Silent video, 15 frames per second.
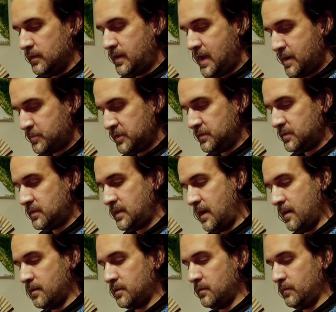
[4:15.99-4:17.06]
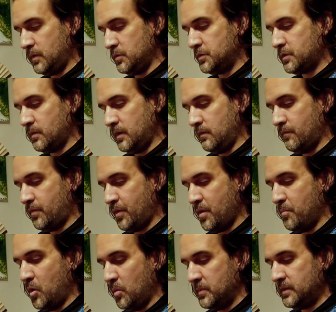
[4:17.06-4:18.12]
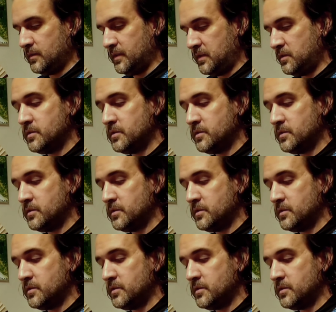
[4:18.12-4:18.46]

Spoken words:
The captain stared at the view screen for a moment,